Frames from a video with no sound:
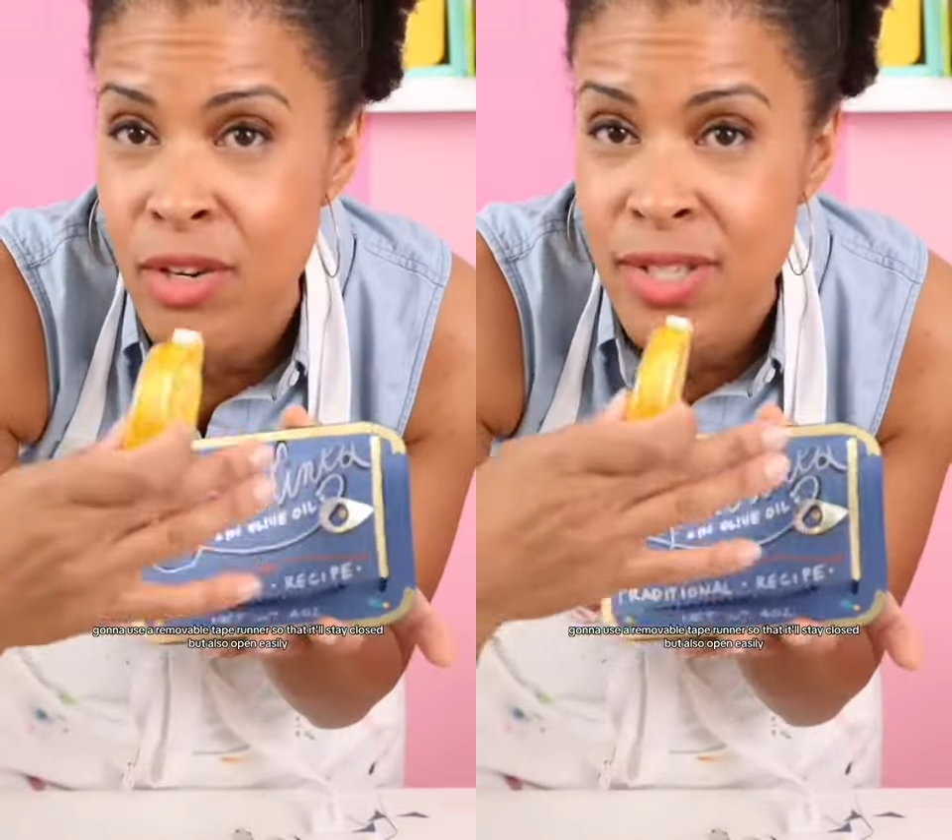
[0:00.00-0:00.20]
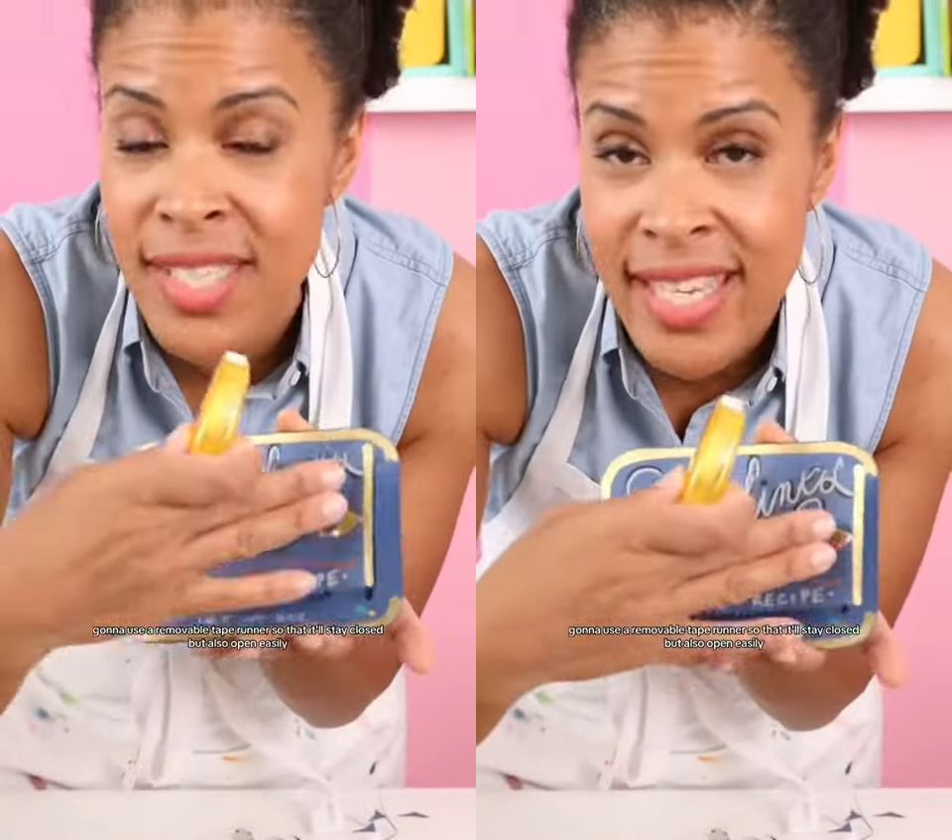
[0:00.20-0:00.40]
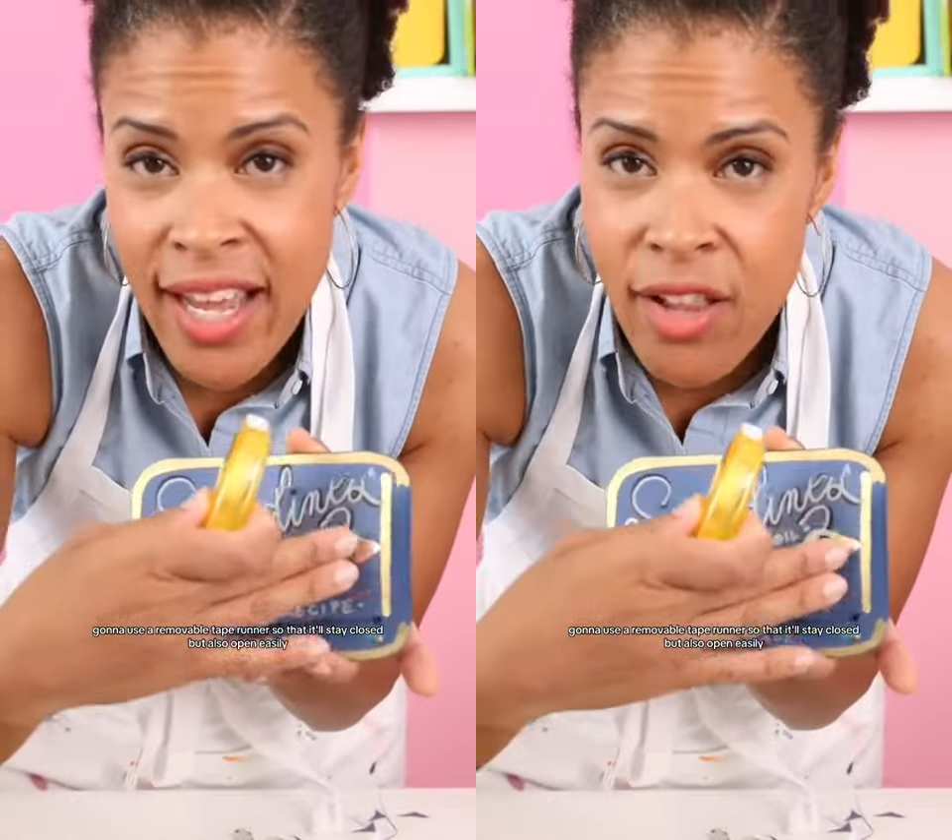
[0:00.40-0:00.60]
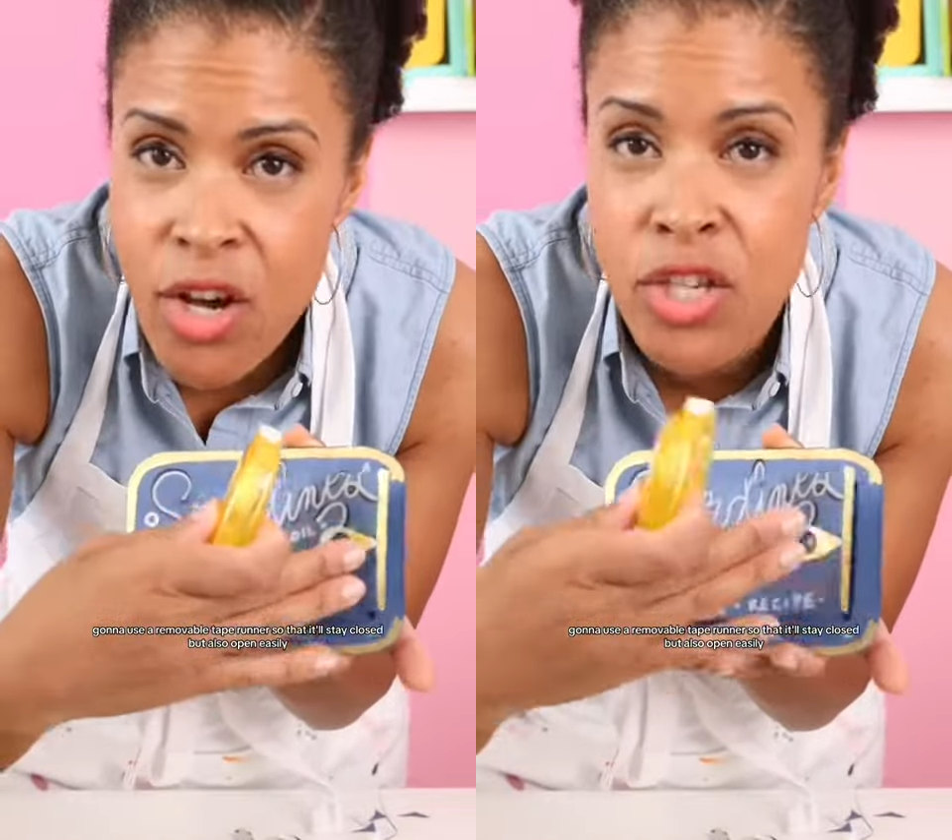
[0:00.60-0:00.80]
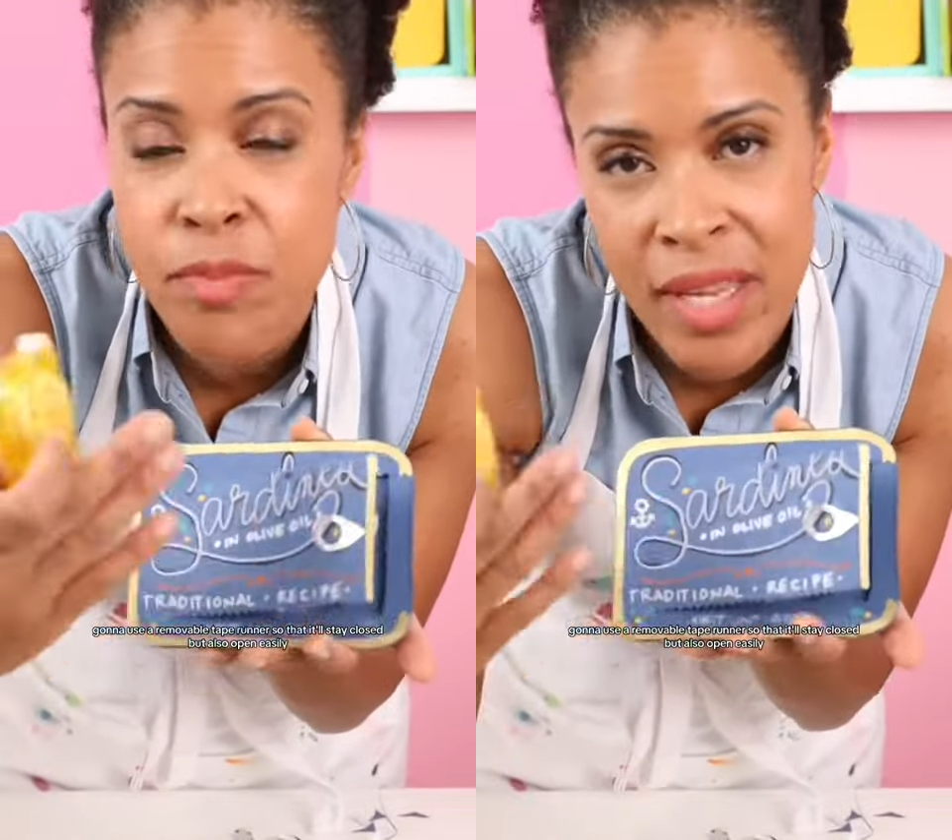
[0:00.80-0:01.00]
it'll stay
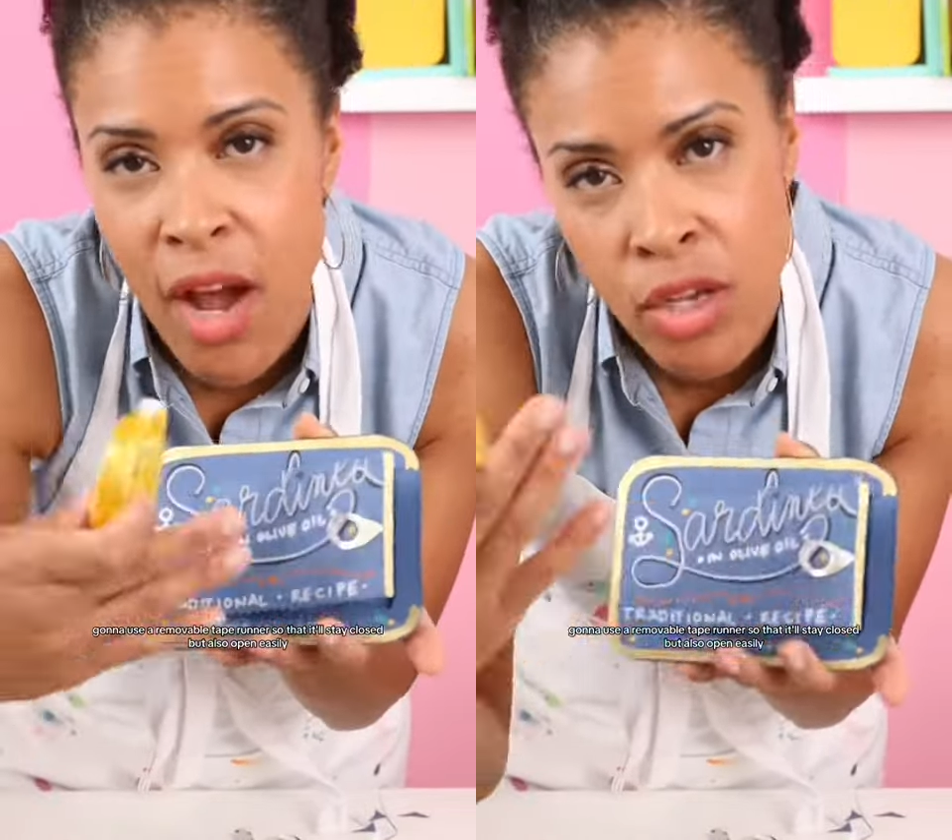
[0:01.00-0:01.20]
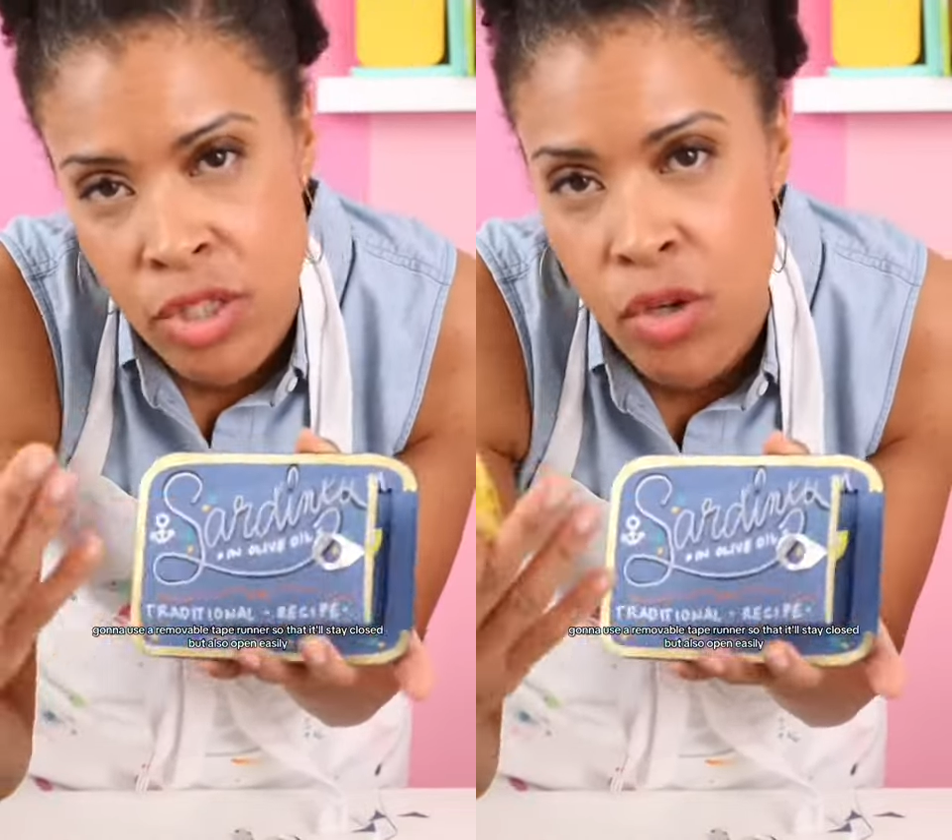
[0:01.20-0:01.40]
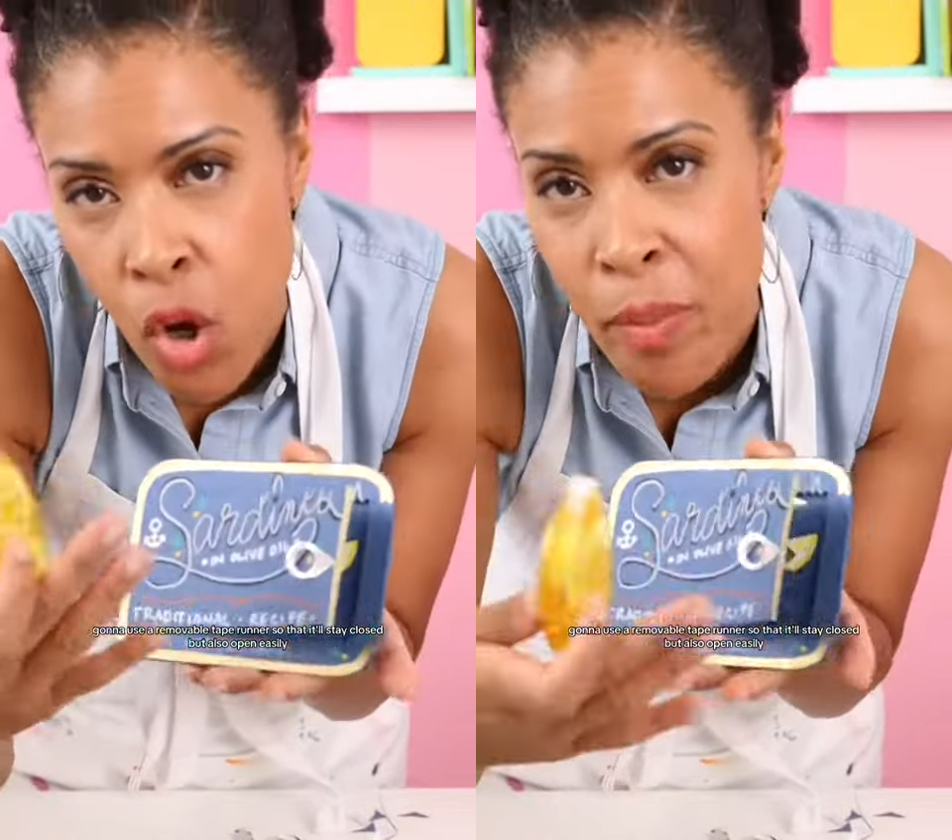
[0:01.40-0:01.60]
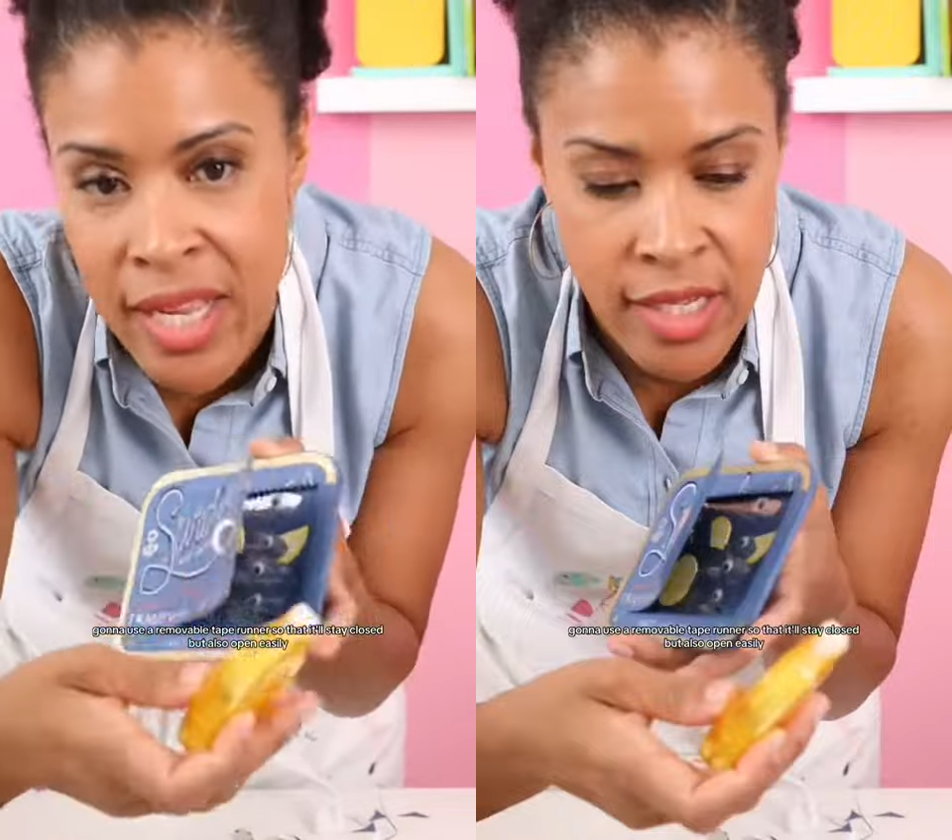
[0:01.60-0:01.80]
closed but also open